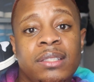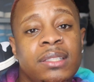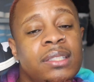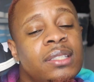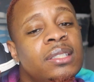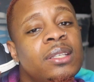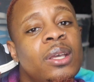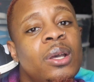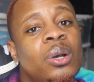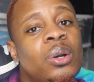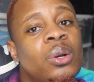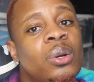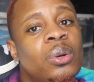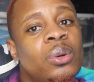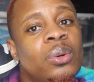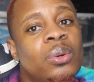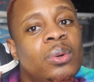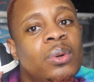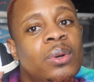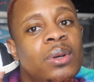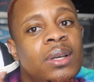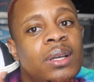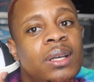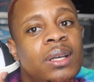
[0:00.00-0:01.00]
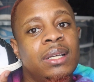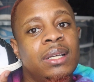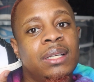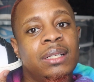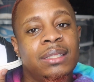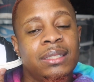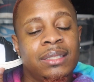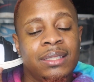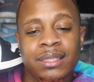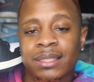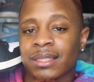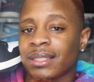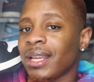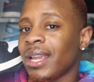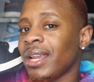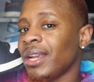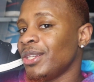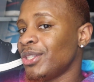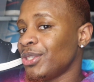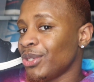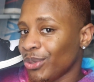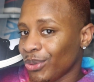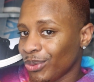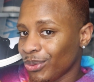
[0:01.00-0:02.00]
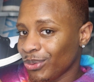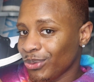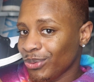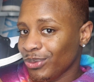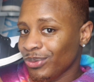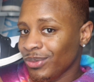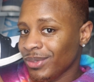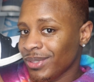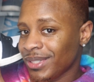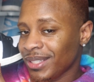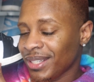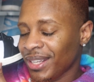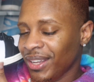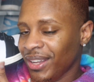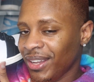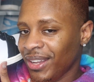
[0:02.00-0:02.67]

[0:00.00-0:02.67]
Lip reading: So stay tuned,